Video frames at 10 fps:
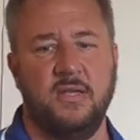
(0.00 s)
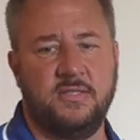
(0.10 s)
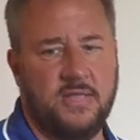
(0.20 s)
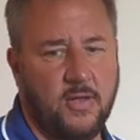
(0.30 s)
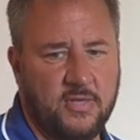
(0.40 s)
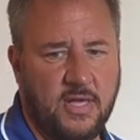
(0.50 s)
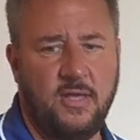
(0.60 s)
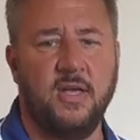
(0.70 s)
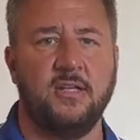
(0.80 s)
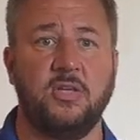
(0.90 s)
Zelda.
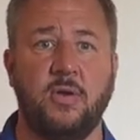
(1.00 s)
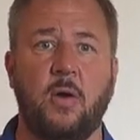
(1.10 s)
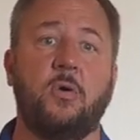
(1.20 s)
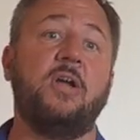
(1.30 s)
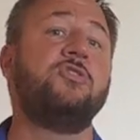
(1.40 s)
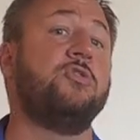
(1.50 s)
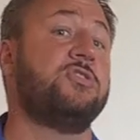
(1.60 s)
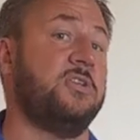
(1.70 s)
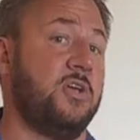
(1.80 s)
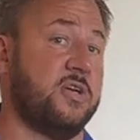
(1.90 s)
So now we're
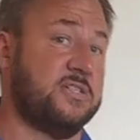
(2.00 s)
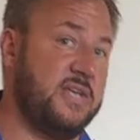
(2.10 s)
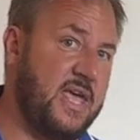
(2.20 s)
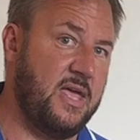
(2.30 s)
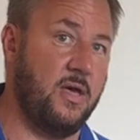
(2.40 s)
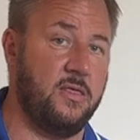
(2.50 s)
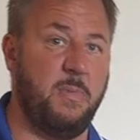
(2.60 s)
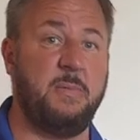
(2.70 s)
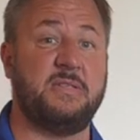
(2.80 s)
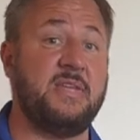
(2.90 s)
introducing the dog's name, the
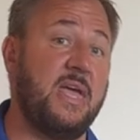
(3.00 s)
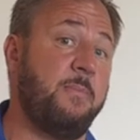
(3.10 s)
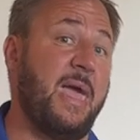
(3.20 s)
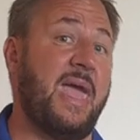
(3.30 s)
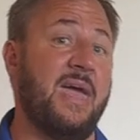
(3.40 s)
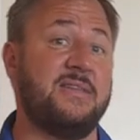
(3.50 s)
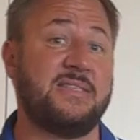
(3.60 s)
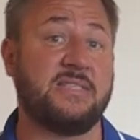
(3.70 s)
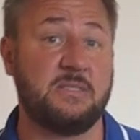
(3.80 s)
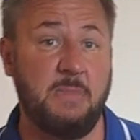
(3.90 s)
baby's name and
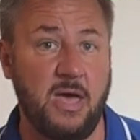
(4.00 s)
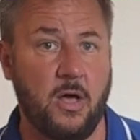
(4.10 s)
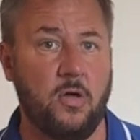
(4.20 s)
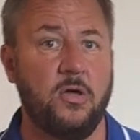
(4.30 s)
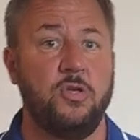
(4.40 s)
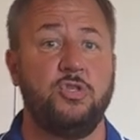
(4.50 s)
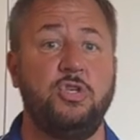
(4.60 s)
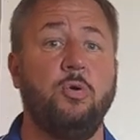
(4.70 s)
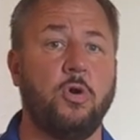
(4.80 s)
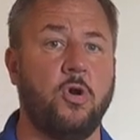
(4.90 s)
smell
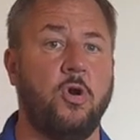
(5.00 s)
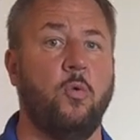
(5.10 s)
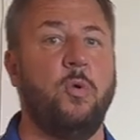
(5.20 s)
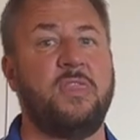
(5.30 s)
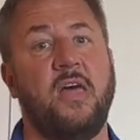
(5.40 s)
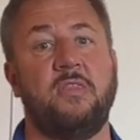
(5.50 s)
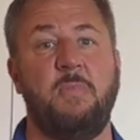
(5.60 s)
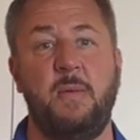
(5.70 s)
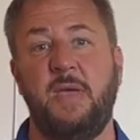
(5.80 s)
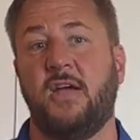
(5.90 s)
to her without the
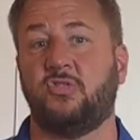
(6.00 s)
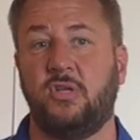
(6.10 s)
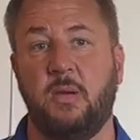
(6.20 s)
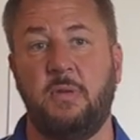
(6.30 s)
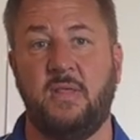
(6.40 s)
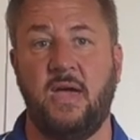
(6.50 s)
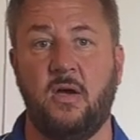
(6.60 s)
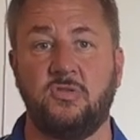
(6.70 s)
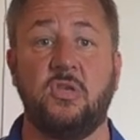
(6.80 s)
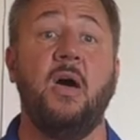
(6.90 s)
baby actually coming in the
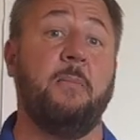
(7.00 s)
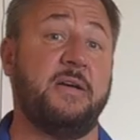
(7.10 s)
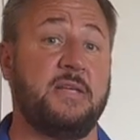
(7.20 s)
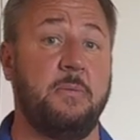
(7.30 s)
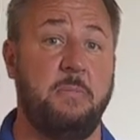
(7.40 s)
house. By the time the